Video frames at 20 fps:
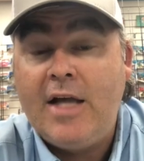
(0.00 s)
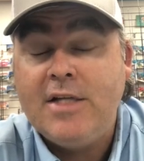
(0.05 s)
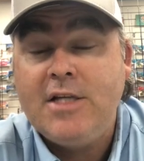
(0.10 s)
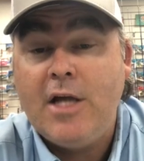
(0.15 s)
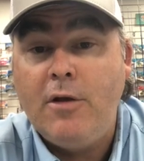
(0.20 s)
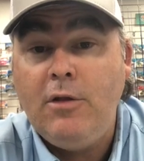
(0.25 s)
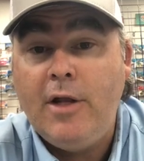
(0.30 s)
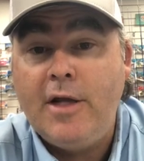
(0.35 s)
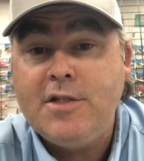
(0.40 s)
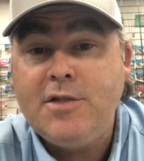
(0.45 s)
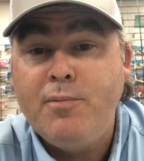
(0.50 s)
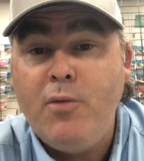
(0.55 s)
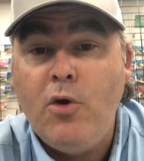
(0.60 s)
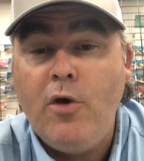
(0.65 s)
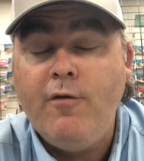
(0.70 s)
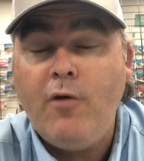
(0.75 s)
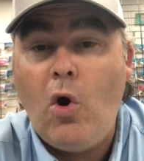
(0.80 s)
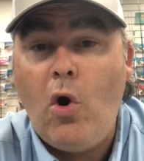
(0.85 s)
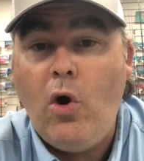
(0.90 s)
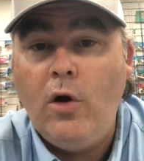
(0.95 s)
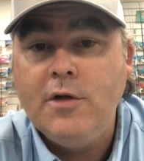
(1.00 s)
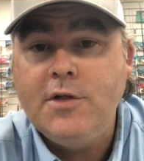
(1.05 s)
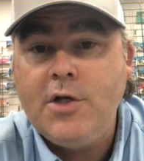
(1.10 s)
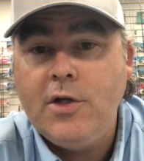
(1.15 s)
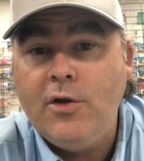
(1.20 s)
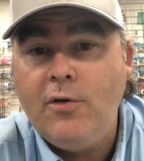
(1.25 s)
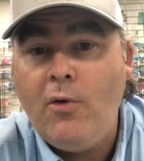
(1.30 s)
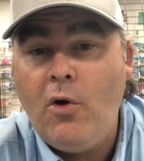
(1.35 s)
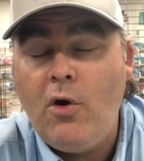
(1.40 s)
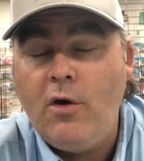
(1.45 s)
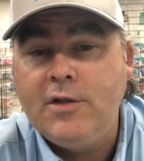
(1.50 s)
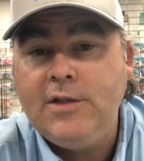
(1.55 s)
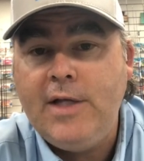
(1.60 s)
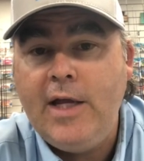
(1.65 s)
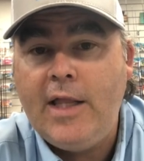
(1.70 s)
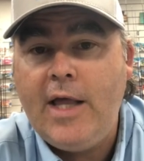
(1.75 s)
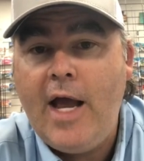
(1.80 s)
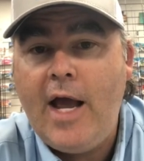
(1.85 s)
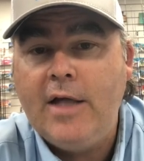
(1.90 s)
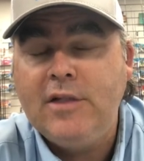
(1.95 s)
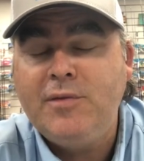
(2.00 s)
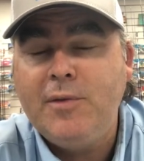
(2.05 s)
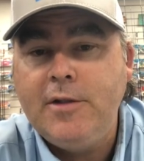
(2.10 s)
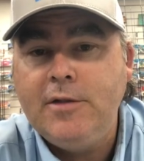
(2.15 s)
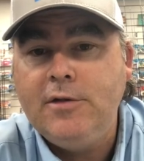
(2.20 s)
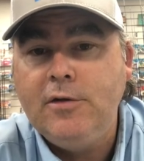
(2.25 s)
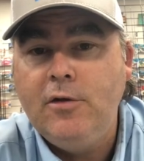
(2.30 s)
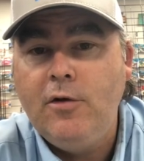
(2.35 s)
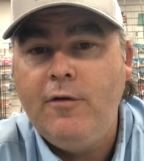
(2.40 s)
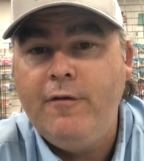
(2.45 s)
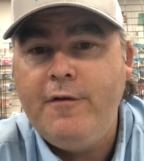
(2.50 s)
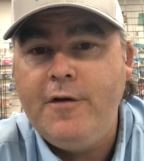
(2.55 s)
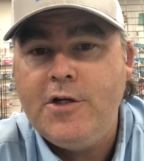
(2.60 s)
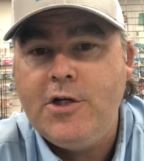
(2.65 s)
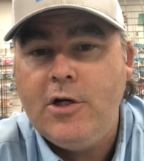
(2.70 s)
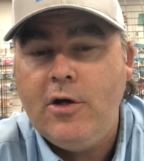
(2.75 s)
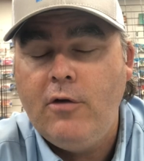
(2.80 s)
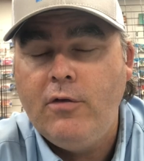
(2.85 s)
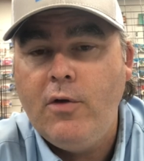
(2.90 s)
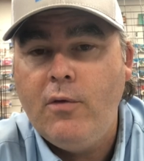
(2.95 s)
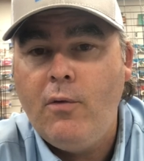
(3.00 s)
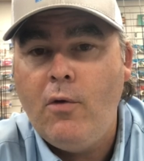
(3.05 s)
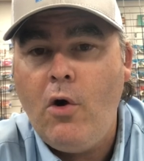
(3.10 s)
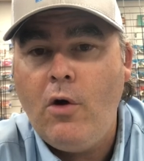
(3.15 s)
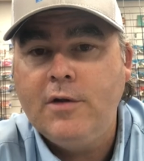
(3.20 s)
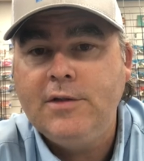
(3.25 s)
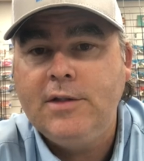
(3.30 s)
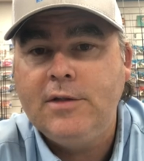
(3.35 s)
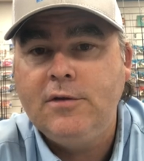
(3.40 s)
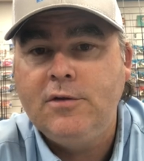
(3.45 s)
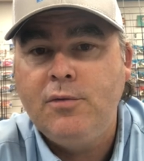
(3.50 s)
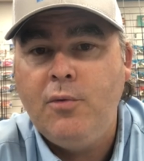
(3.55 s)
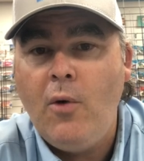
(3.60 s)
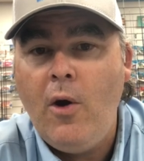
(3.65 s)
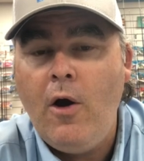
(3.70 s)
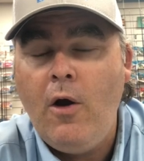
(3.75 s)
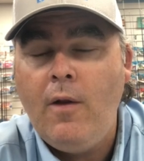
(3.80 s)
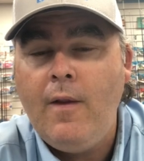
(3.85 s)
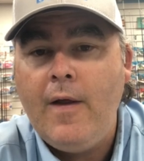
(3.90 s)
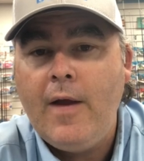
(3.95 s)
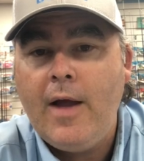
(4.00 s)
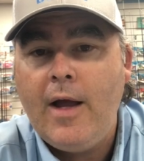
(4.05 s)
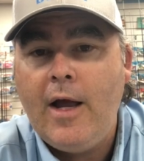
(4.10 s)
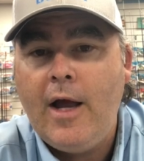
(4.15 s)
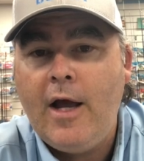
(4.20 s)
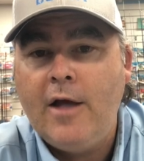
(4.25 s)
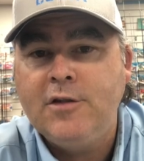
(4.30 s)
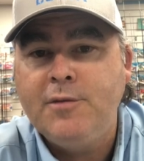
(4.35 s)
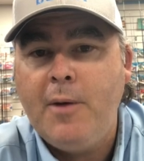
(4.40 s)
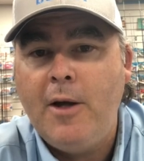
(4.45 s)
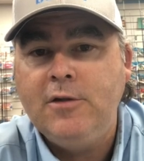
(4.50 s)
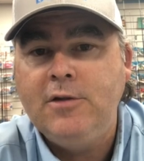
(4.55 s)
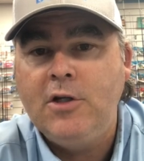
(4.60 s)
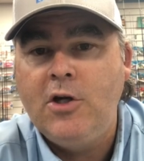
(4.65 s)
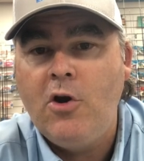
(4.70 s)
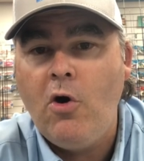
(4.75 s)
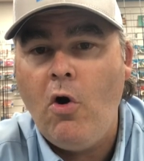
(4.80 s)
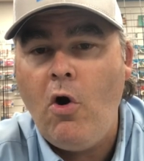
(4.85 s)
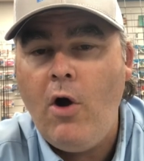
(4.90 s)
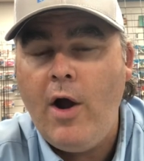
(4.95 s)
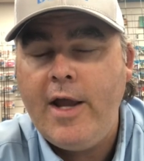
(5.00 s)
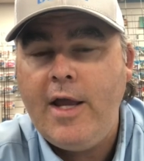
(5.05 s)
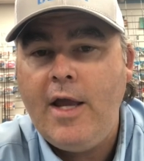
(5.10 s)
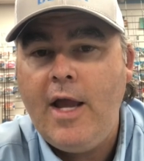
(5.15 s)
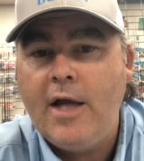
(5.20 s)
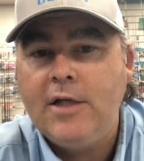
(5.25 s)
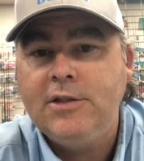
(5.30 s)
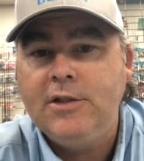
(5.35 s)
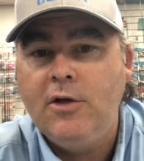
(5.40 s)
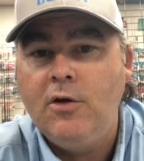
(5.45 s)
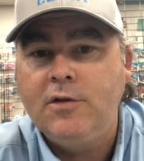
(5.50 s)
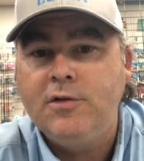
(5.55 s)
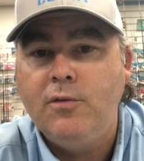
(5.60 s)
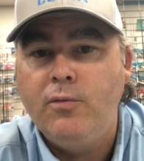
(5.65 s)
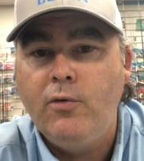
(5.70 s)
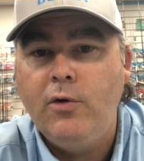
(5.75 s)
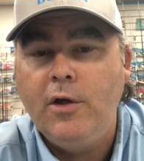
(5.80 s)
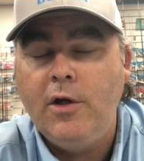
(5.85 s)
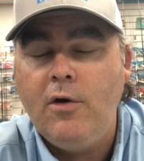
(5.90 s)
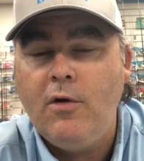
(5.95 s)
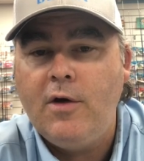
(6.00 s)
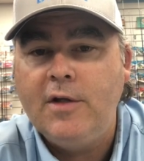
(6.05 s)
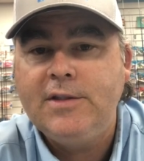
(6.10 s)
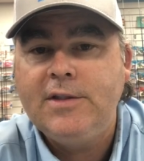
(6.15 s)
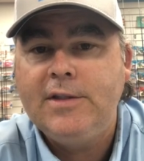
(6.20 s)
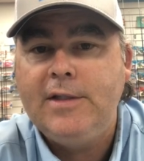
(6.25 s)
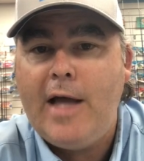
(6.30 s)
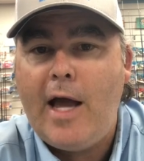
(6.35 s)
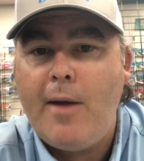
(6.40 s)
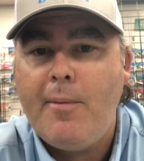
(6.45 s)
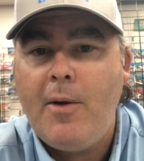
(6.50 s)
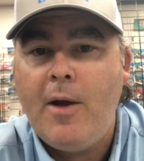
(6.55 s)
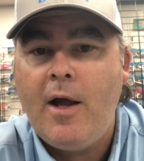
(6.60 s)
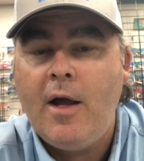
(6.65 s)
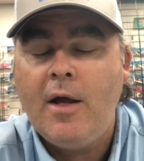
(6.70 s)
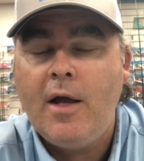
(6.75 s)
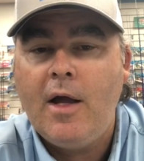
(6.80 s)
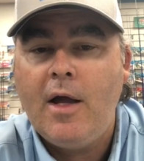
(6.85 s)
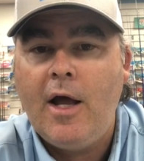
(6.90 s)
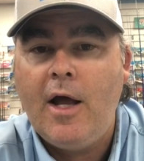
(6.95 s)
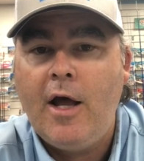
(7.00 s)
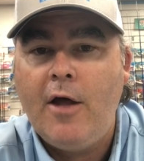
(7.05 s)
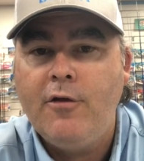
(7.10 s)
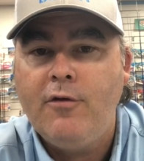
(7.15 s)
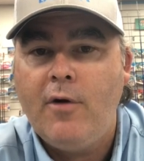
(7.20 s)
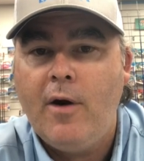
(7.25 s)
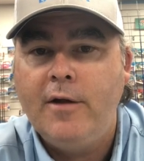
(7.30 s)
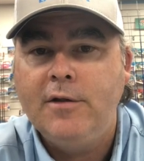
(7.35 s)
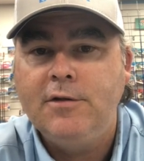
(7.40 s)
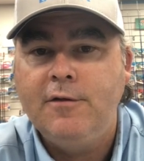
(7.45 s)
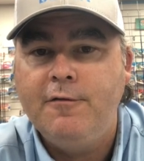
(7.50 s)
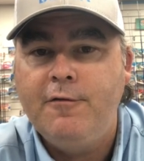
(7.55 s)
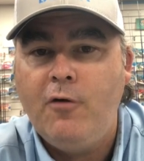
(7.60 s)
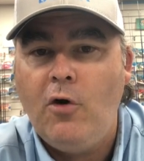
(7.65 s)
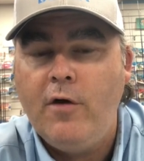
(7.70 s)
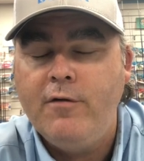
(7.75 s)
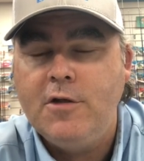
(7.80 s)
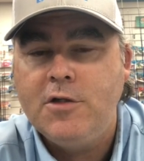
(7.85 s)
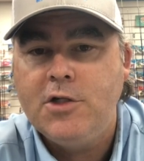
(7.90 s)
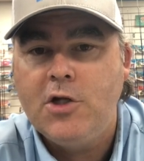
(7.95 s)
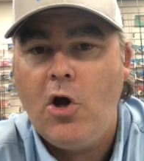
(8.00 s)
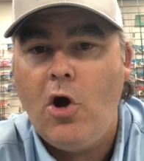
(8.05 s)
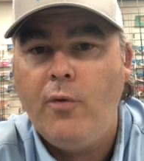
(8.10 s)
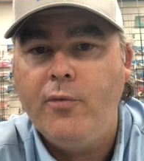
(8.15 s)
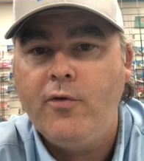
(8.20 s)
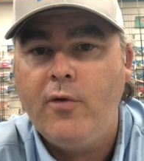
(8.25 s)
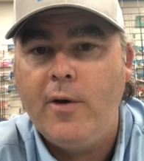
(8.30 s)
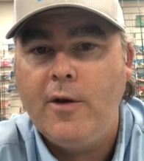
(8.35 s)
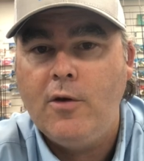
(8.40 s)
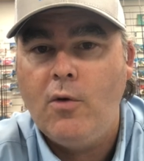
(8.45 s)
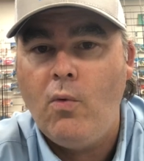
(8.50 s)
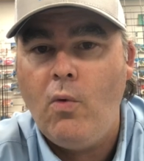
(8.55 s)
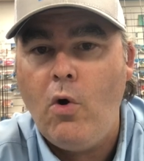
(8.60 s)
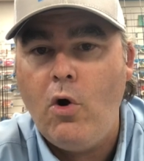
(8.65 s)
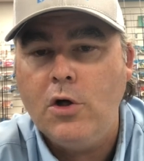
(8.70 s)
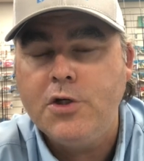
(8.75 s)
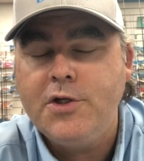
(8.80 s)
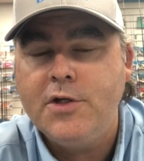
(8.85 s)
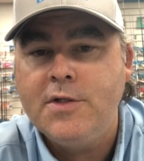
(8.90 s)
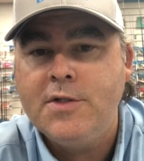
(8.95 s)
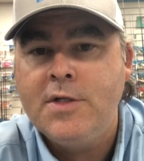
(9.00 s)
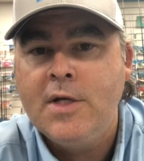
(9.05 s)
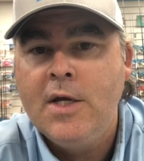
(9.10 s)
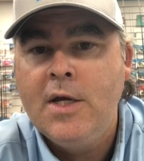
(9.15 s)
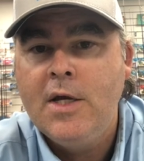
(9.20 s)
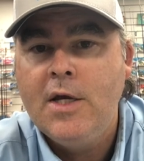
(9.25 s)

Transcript: So let's move on to the rocks. Now, there has been some good fishing on the rocks as well. Spoke to Guy. He actually got some really nice snapper, throwing some 5-inch gulps around the washers.